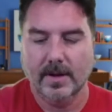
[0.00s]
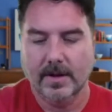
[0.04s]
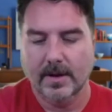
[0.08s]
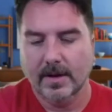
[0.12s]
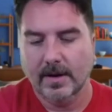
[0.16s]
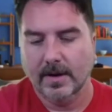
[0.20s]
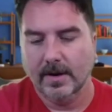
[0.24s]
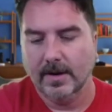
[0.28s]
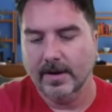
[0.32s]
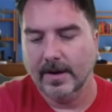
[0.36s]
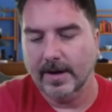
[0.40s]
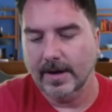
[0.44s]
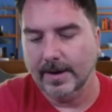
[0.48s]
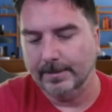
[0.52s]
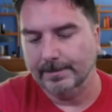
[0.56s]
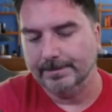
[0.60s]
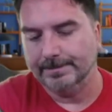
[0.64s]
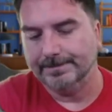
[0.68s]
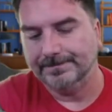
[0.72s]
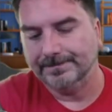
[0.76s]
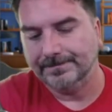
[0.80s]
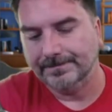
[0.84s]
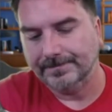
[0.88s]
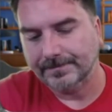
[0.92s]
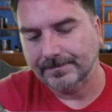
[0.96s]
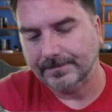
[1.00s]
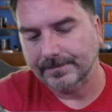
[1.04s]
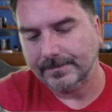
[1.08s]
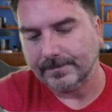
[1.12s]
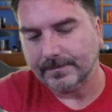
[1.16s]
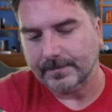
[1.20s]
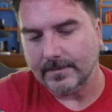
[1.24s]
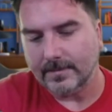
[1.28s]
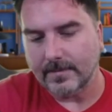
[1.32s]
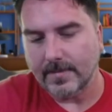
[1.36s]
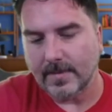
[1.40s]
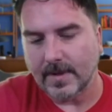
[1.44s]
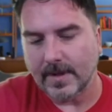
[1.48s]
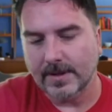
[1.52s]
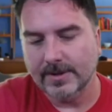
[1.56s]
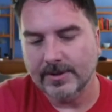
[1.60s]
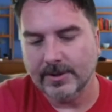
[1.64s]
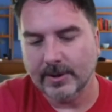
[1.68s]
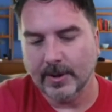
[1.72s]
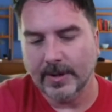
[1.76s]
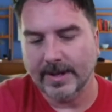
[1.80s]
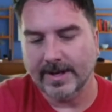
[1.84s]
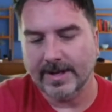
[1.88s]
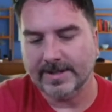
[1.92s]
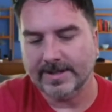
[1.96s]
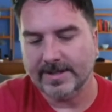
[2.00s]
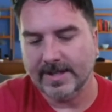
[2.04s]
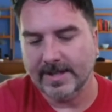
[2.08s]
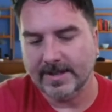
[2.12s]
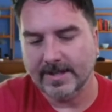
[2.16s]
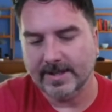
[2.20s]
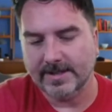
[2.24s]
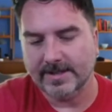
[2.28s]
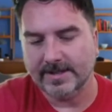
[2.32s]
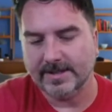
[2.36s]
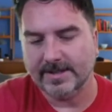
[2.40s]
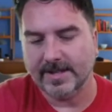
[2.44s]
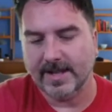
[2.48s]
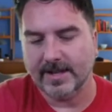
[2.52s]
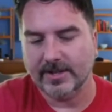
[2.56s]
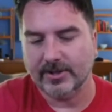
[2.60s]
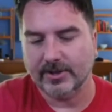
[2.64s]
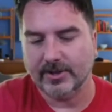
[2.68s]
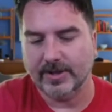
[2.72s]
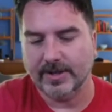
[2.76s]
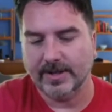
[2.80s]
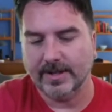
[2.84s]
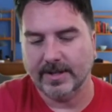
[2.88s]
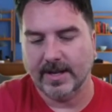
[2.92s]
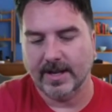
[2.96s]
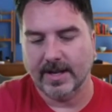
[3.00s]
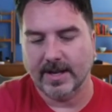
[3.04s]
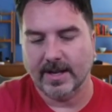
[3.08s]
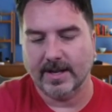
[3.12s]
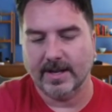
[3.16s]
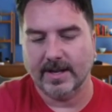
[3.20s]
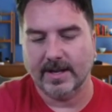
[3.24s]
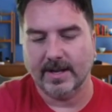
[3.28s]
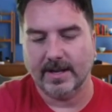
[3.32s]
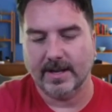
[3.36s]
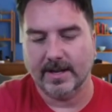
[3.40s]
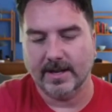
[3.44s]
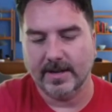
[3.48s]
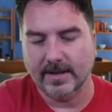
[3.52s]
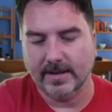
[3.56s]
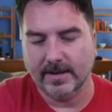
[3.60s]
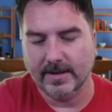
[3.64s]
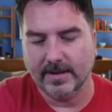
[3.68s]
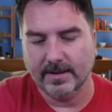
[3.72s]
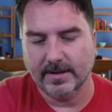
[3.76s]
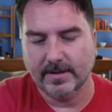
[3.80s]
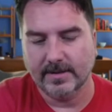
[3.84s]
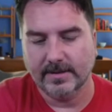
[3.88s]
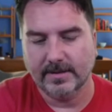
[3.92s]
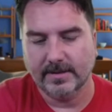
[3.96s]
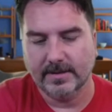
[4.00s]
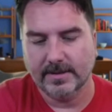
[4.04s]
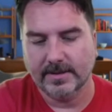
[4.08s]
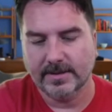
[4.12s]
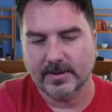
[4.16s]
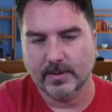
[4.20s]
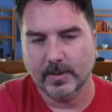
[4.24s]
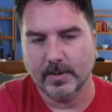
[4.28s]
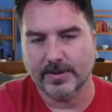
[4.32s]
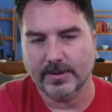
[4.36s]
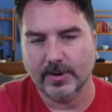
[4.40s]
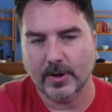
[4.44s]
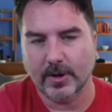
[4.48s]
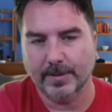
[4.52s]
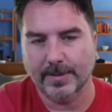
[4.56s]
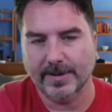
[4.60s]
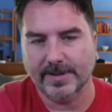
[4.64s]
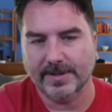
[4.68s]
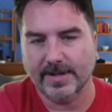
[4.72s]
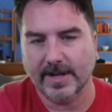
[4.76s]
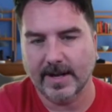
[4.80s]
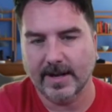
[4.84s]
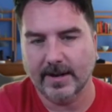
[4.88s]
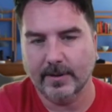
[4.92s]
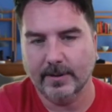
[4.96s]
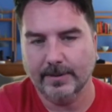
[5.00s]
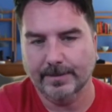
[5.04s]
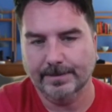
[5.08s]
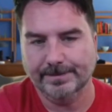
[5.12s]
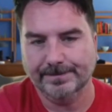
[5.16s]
Alright. So like I said, this is actually a Swiss Army style